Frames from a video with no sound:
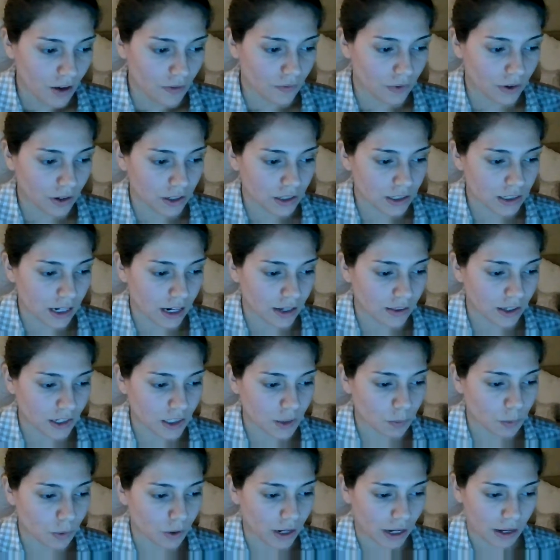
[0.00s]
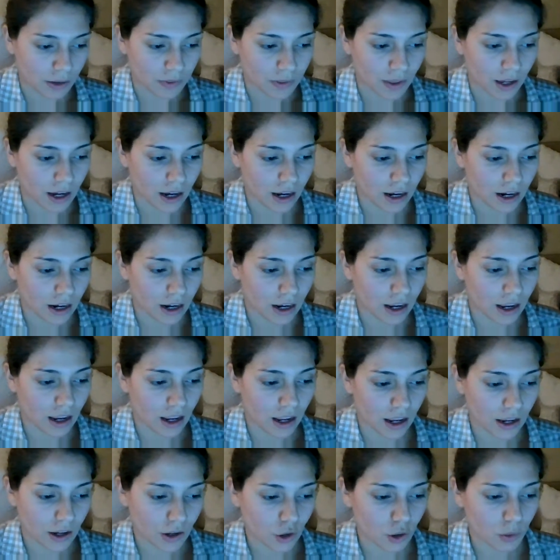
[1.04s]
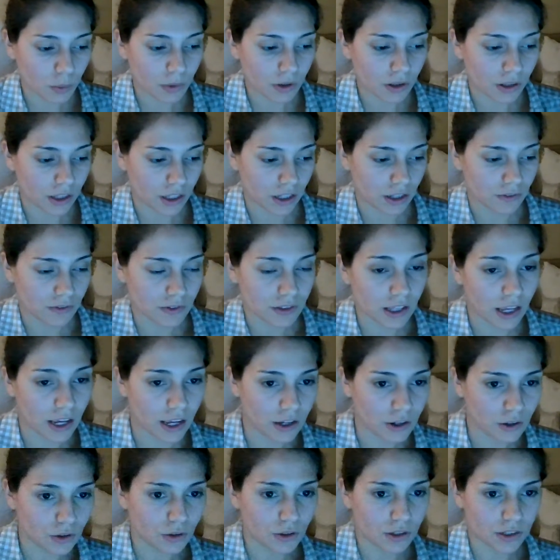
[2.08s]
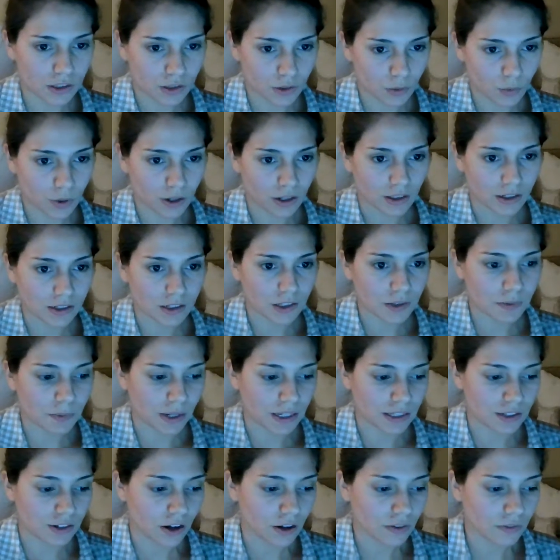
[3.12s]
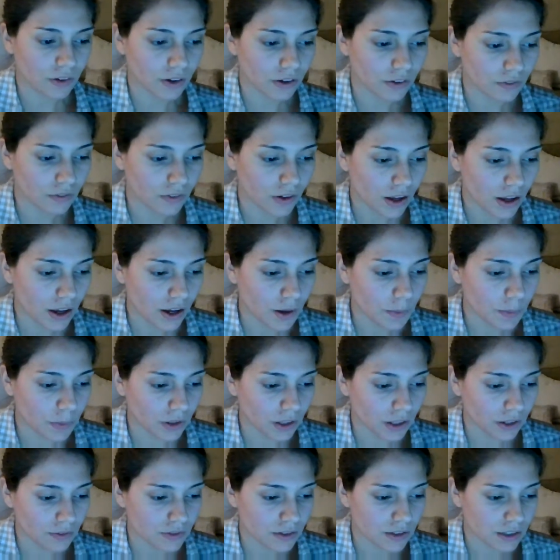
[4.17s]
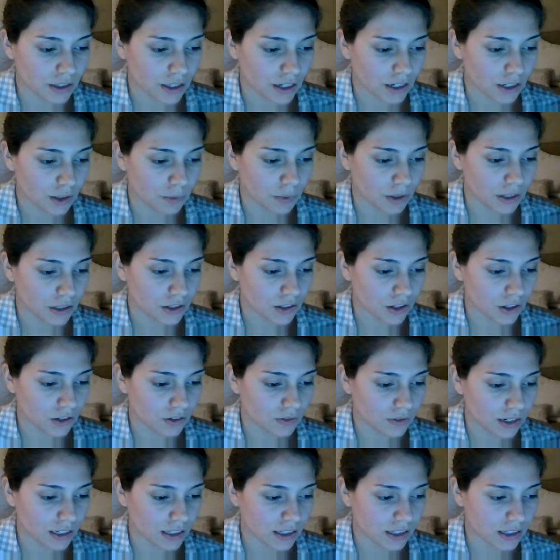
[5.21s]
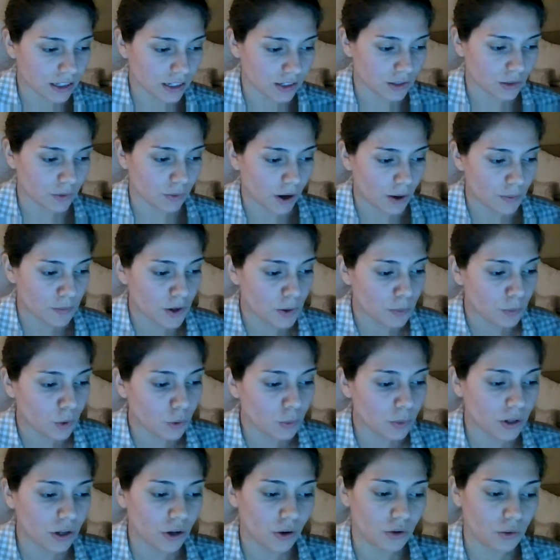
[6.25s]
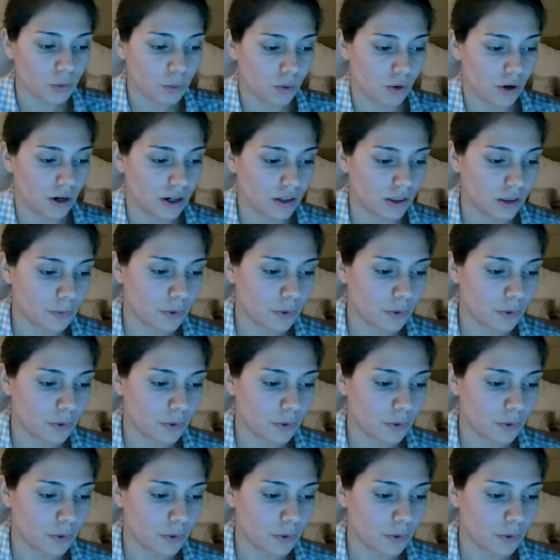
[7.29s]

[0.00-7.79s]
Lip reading: First, I'd like to point out that Engel is the work this is based off of, believes there to be certain reasons as to why people would go to war.